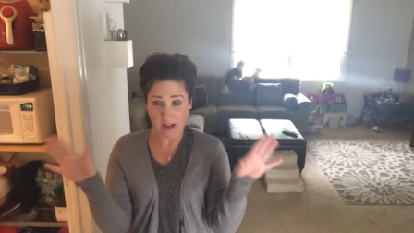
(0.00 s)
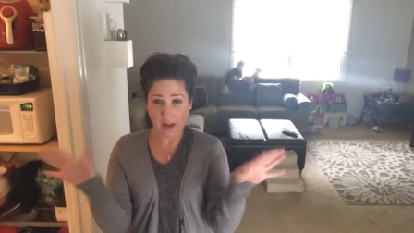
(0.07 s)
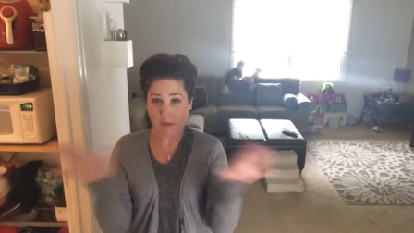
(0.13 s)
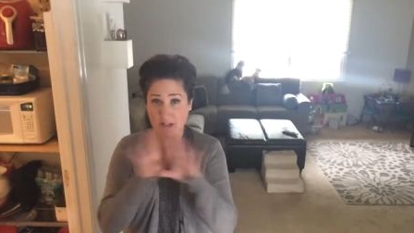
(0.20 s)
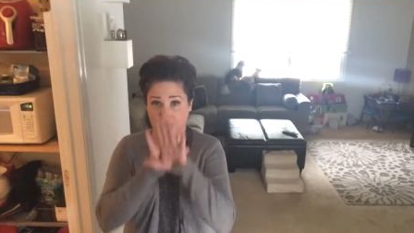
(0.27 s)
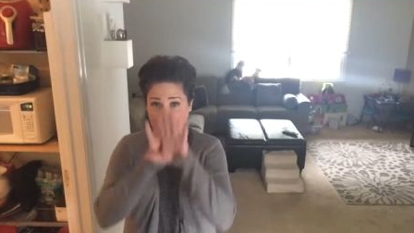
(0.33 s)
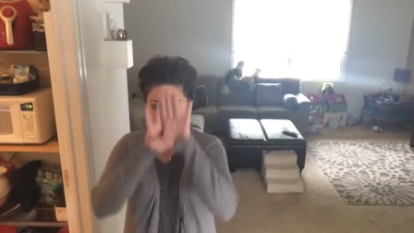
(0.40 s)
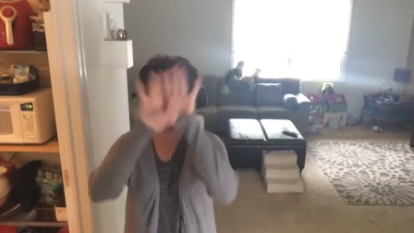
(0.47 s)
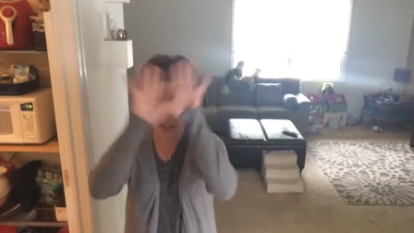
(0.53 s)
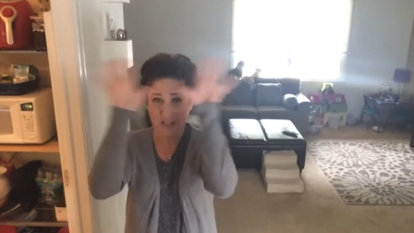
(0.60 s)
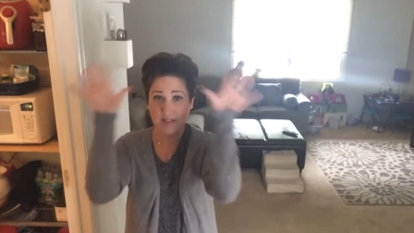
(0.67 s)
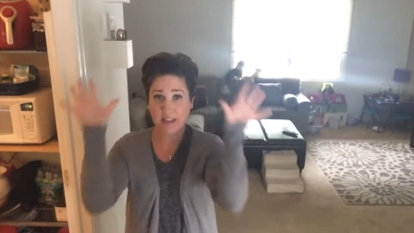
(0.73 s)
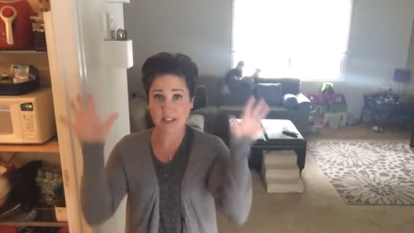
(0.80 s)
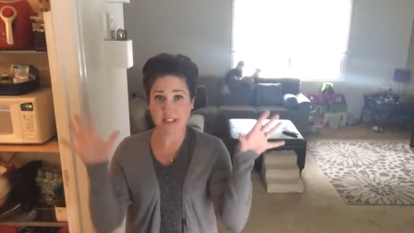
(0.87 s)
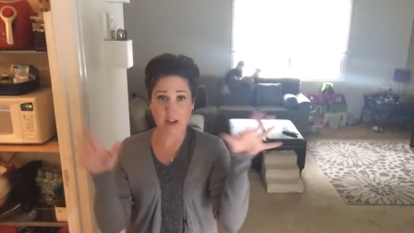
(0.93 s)
Everything that
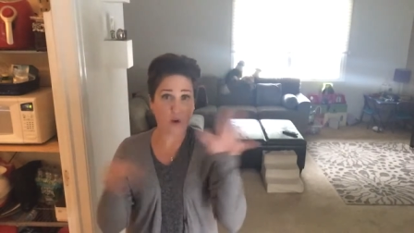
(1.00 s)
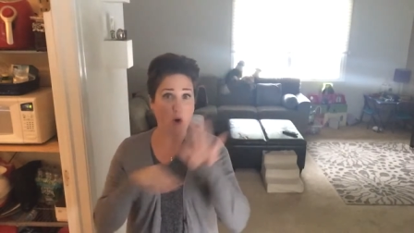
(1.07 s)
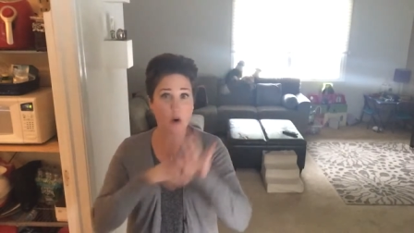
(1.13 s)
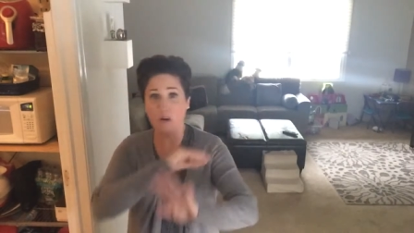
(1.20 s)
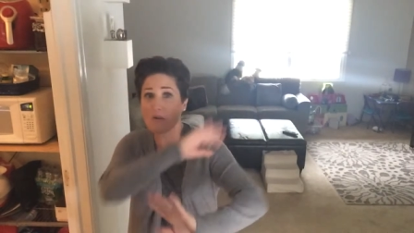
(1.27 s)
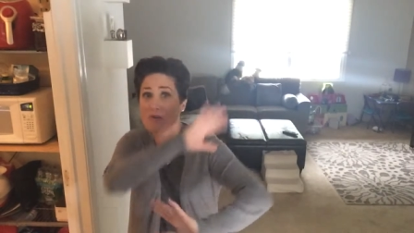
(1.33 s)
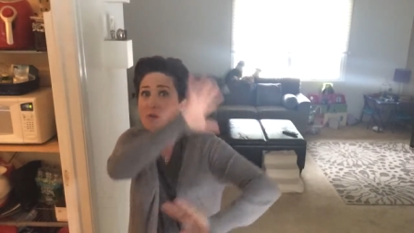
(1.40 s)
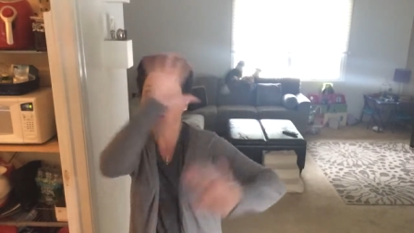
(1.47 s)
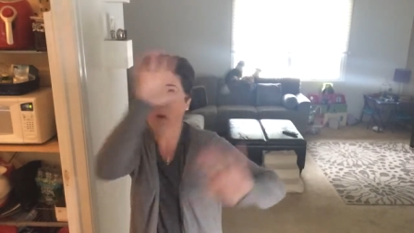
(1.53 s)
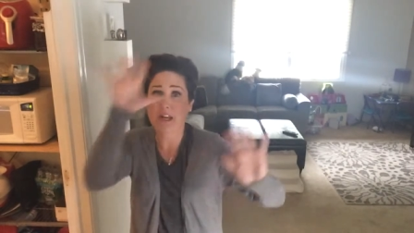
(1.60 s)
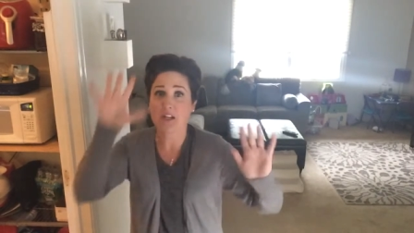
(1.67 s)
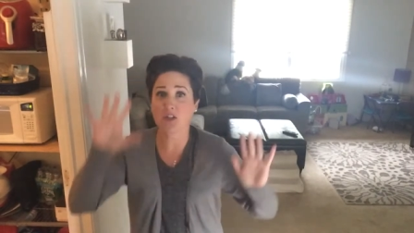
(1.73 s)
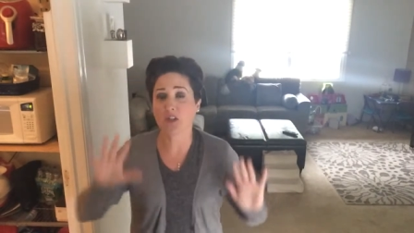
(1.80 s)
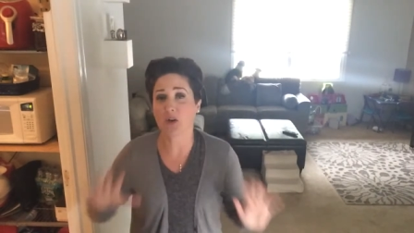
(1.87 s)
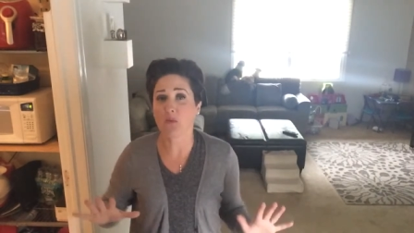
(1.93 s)
they said, all the
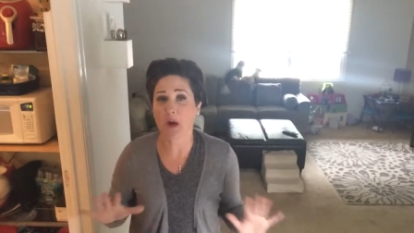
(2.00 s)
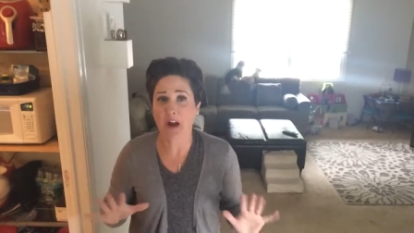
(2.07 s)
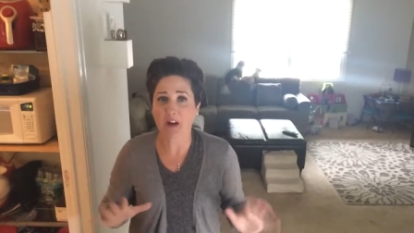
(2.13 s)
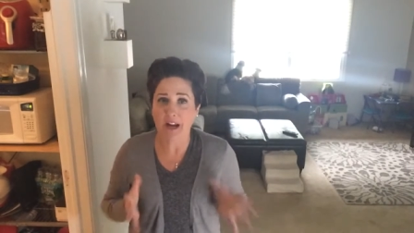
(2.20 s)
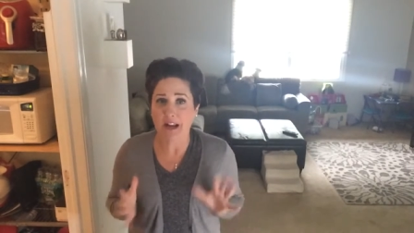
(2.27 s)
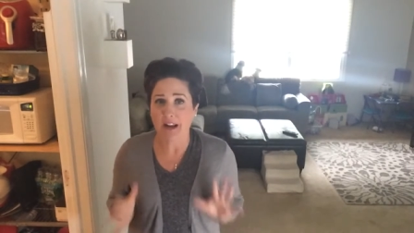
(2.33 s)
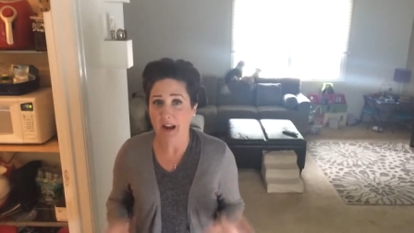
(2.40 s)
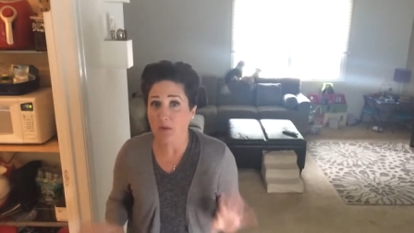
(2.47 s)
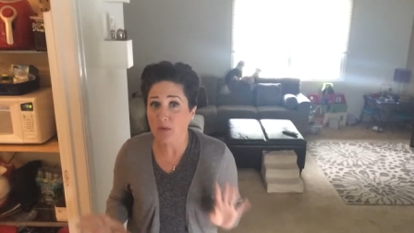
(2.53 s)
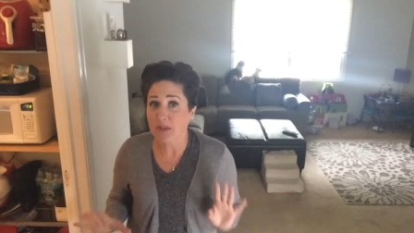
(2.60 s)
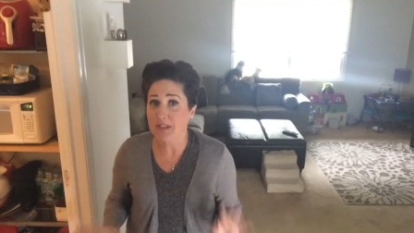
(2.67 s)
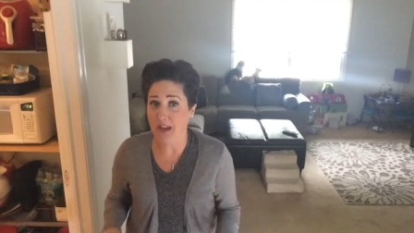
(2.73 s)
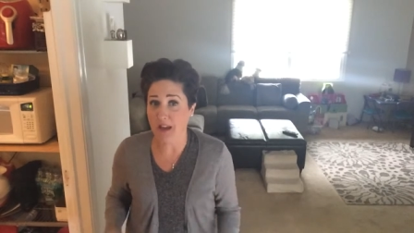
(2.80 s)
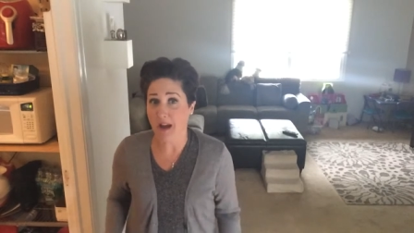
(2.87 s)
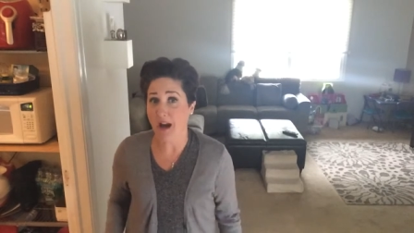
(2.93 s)
ways you can wear it. And I will
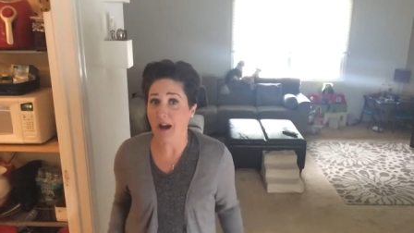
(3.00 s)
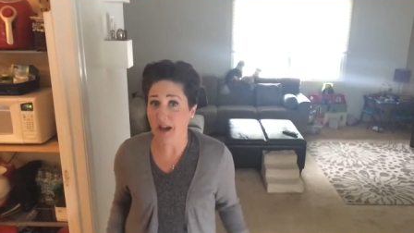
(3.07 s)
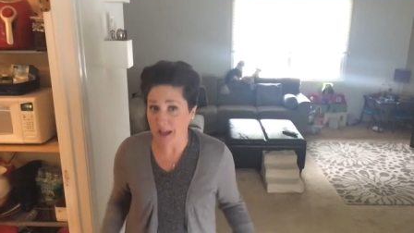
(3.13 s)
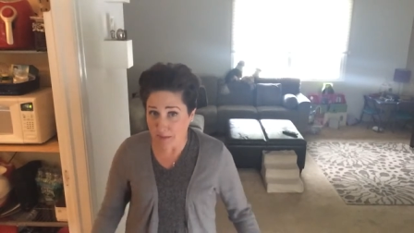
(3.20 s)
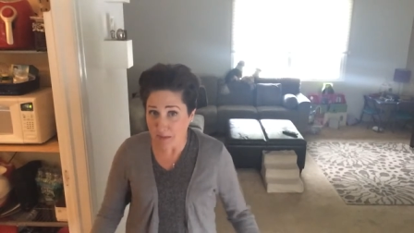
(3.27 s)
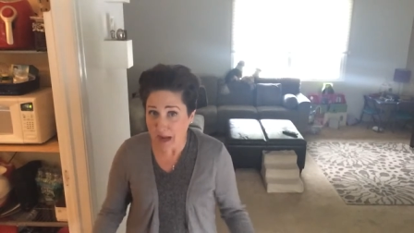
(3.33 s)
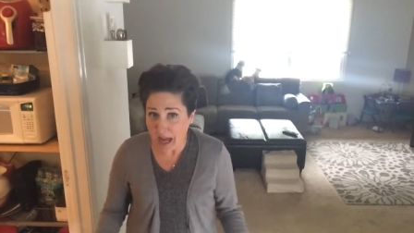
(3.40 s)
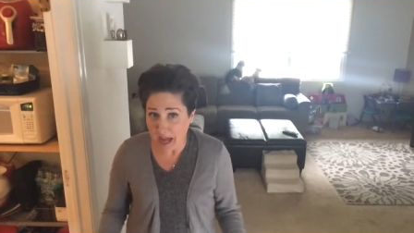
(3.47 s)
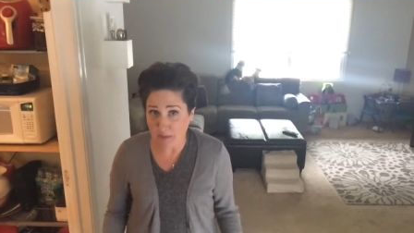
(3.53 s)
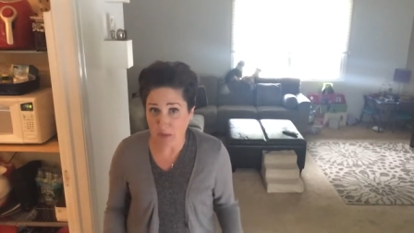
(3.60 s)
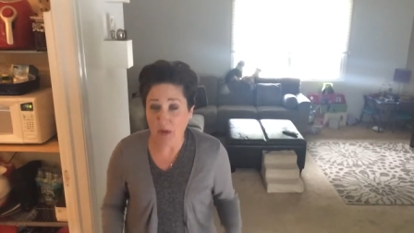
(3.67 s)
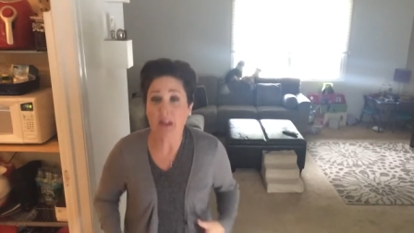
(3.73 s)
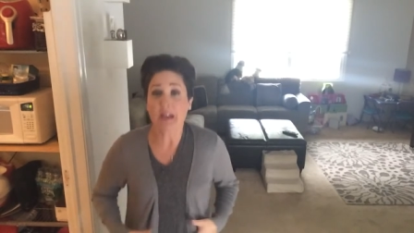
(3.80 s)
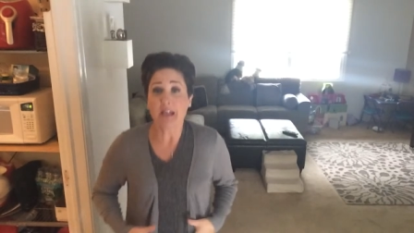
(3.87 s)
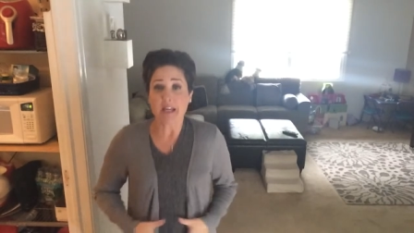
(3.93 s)
say, I am an
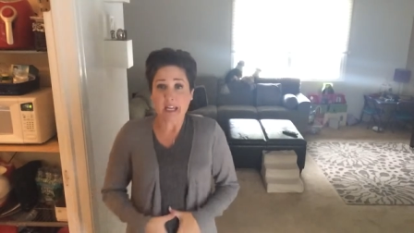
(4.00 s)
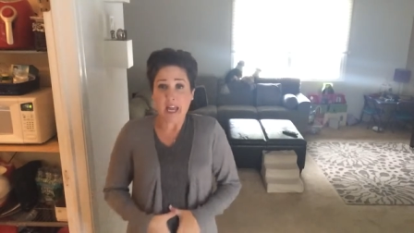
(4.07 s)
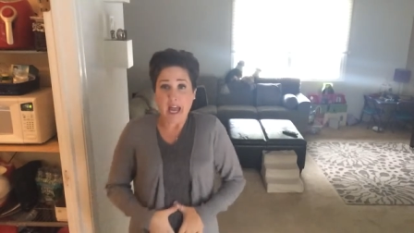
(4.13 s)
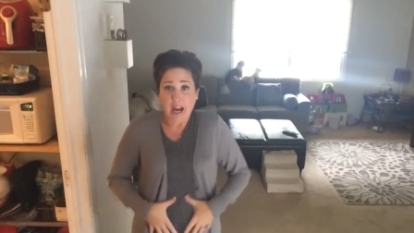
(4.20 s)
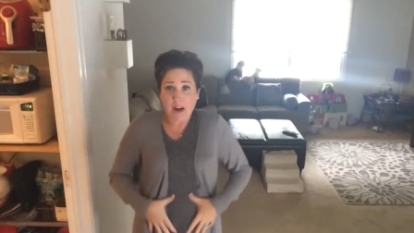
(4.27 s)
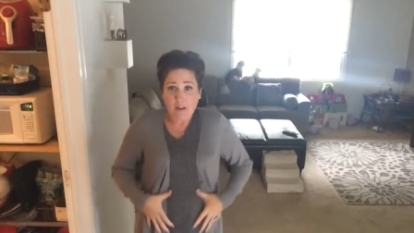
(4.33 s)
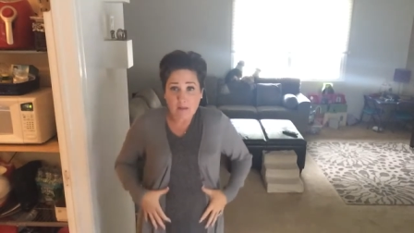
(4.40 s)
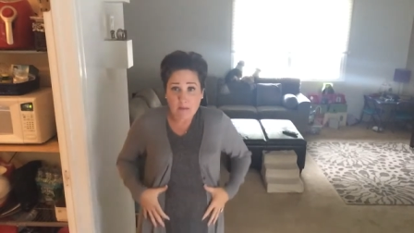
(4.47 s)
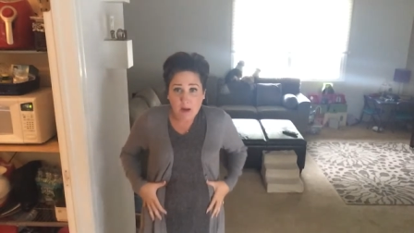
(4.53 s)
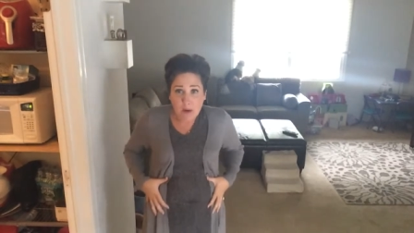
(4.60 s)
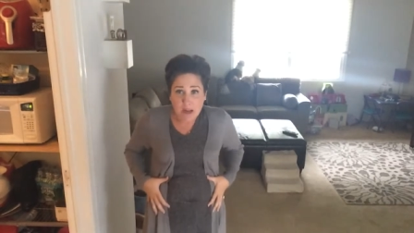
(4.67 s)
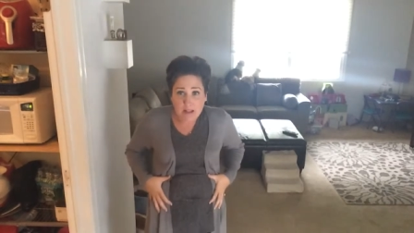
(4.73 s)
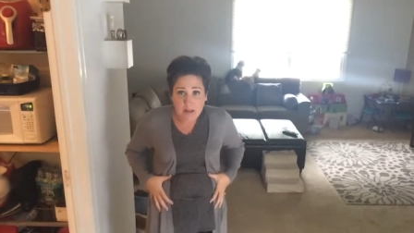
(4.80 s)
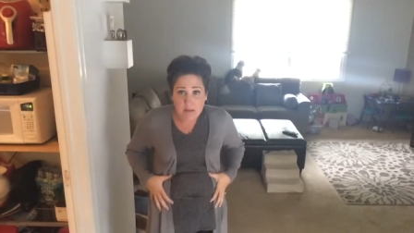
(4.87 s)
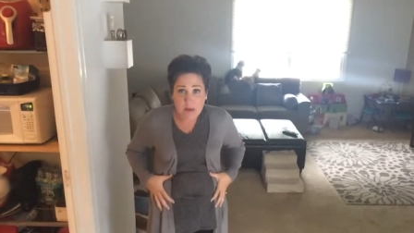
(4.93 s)
apple, carry my
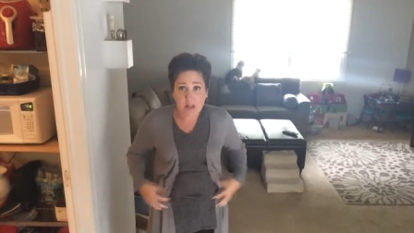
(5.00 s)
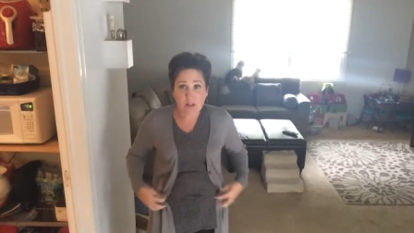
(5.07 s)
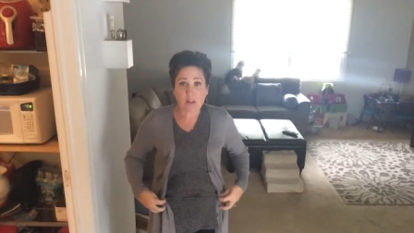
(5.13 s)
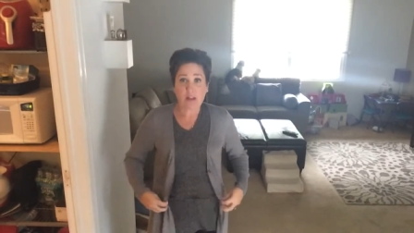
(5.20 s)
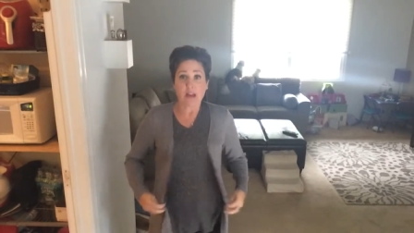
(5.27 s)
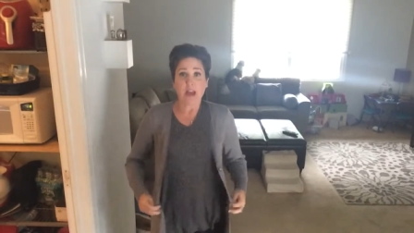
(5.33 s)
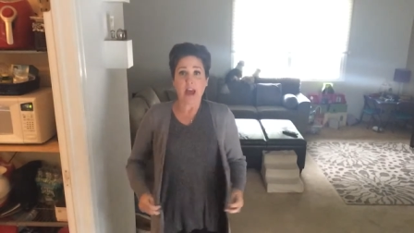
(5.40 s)
weight in the middle.